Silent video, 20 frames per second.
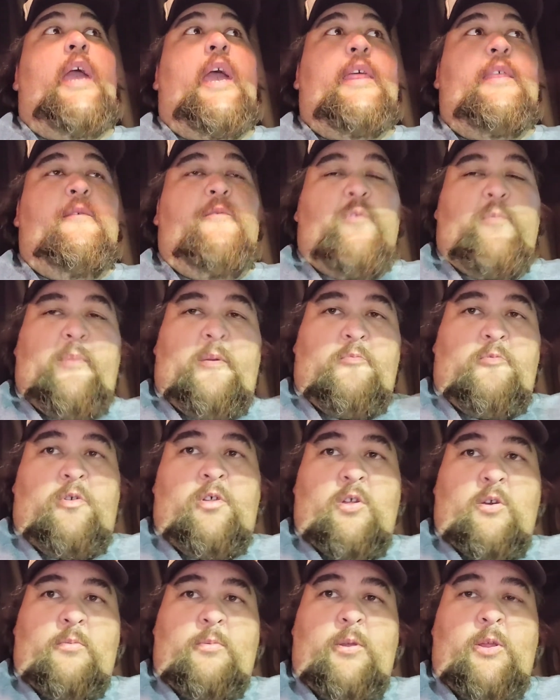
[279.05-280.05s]
And then from
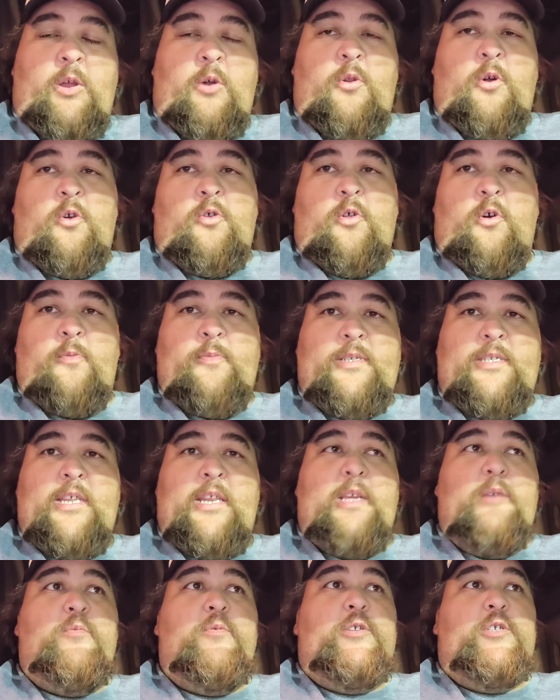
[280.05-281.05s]
Amarillo, I'm going to go to Oklahoma
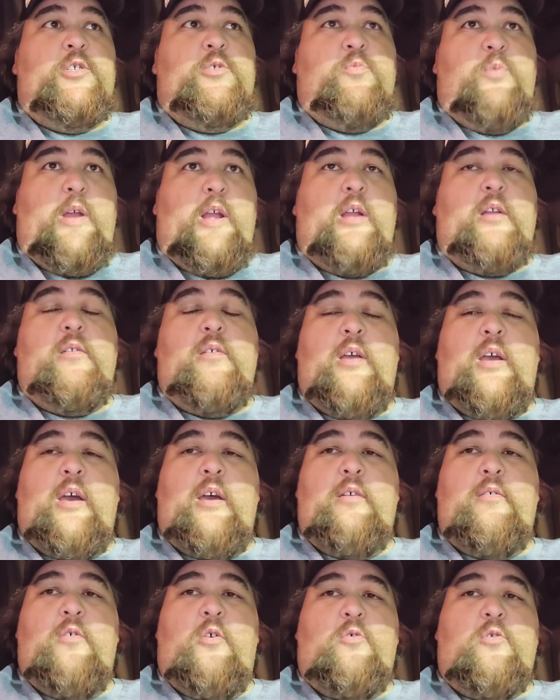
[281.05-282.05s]
City, which is where
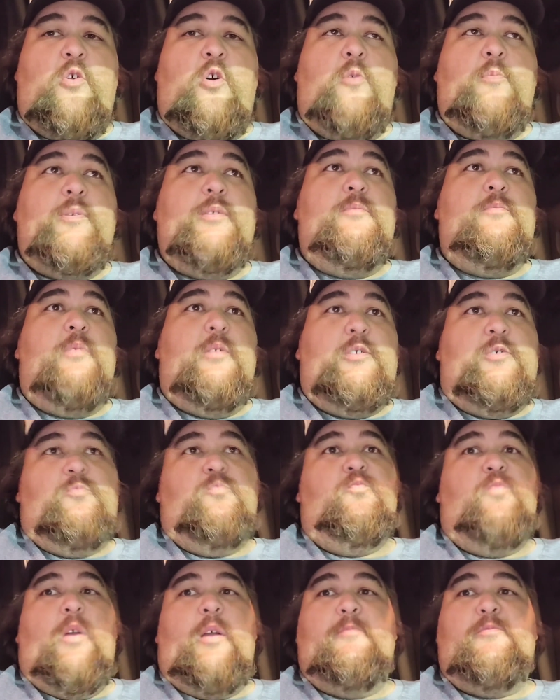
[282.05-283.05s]
it's
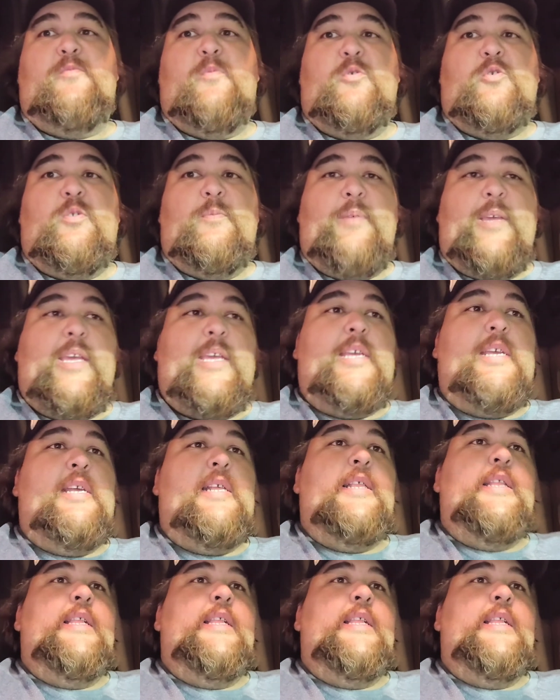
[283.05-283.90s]
where I'm supposed to be